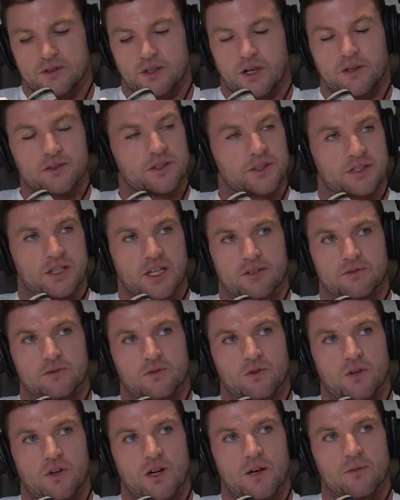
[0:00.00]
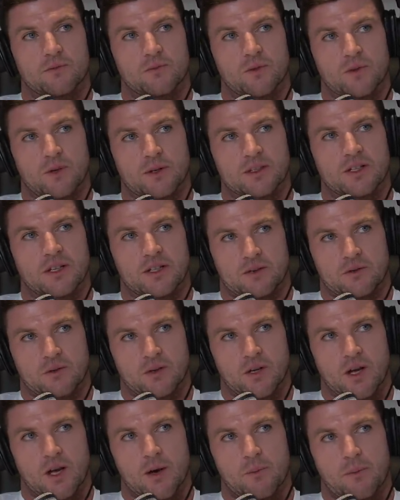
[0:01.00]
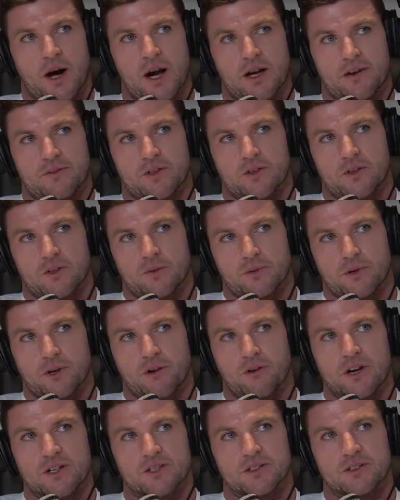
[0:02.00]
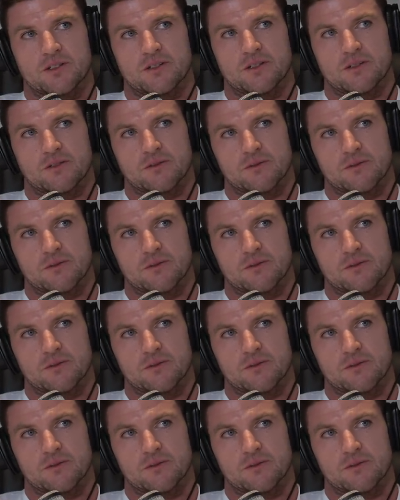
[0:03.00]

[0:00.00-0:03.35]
you know, successful time or a part of your progression?